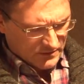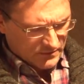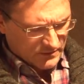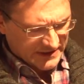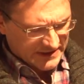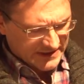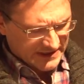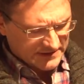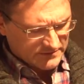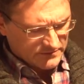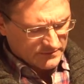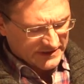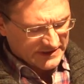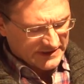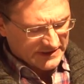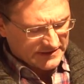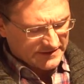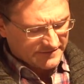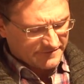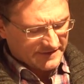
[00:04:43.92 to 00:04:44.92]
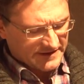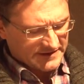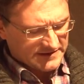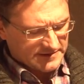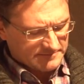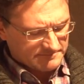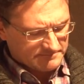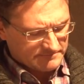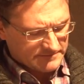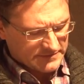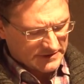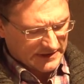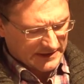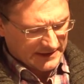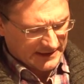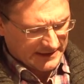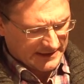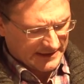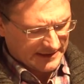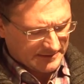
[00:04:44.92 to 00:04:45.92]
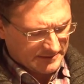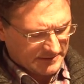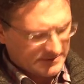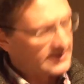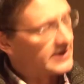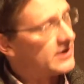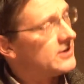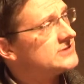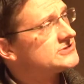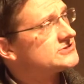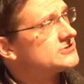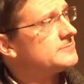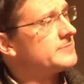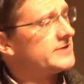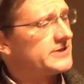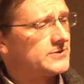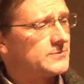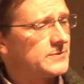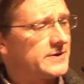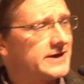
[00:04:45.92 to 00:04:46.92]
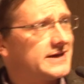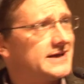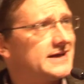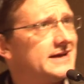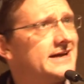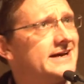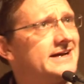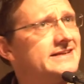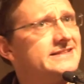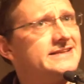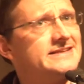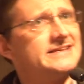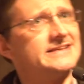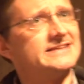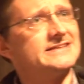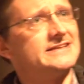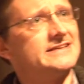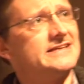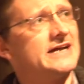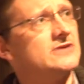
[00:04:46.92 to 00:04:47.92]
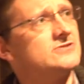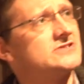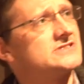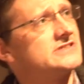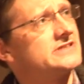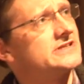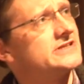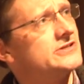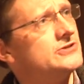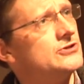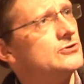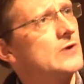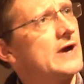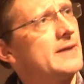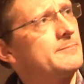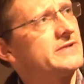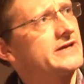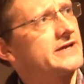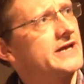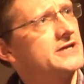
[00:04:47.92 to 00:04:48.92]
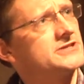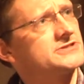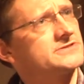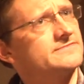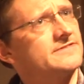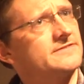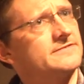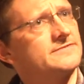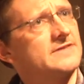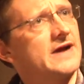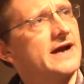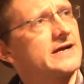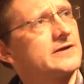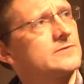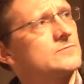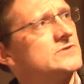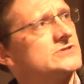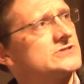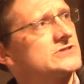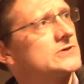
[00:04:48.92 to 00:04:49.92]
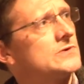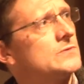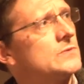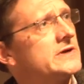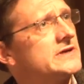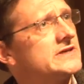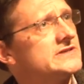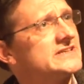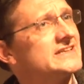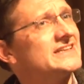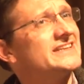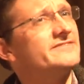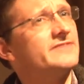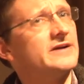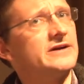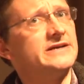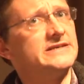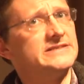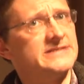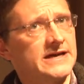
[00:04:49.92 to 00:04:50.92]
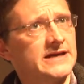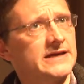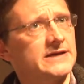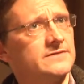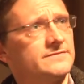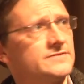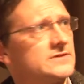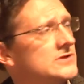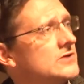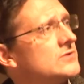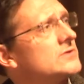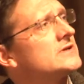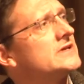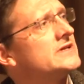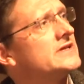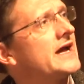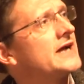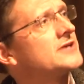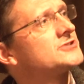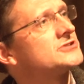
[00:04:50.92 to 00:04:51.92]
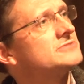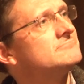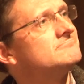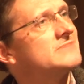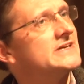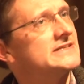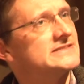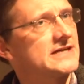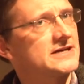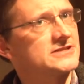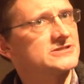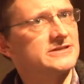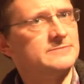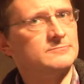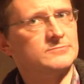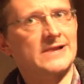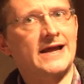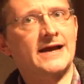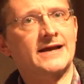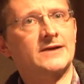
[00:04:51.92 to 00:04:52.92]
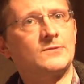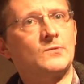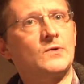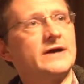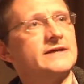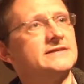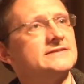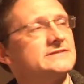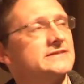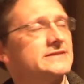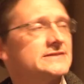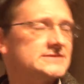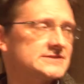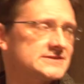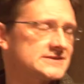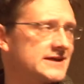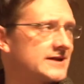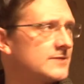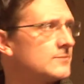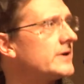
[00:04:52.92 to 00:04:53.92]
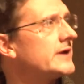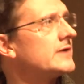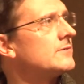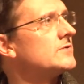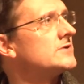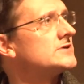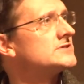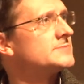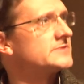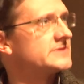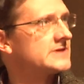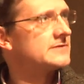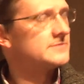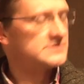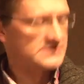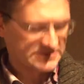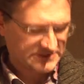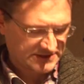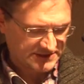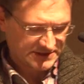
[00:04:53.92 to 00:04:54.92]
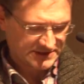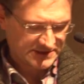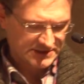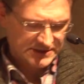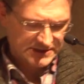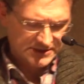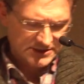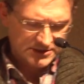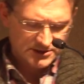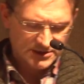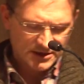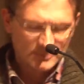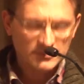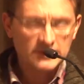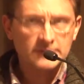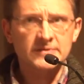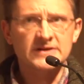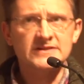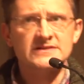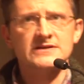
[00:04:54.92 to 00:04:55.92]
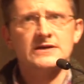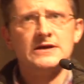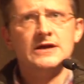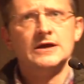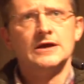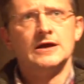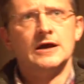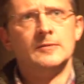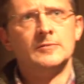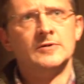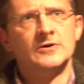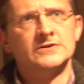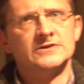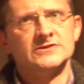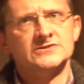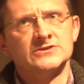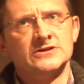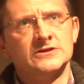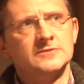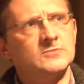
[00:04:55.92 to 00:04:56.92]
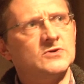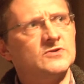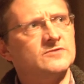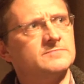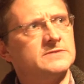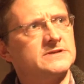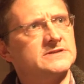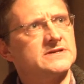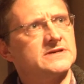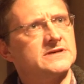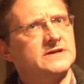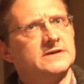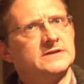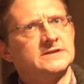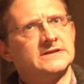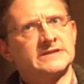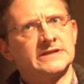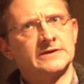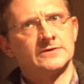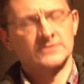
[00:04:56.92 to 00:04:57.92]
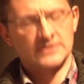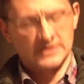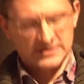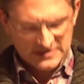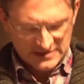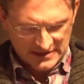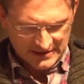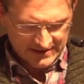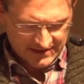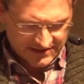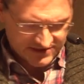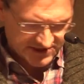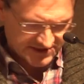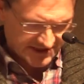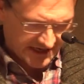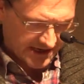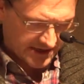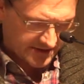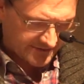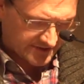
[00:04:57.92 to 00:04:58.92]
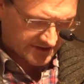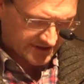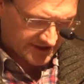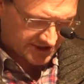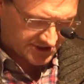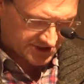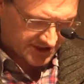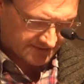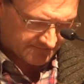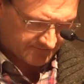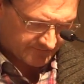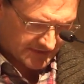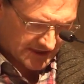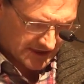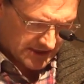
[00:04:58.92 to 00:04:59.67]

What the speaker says: we did defeat them. They also, by the way, they didn't announce that the new application for fracking was to go in until the very day of the local election. It's actually in black and white. They didn't say why it was, but that was another compliment about the sort of movement that they're scared of unleashing.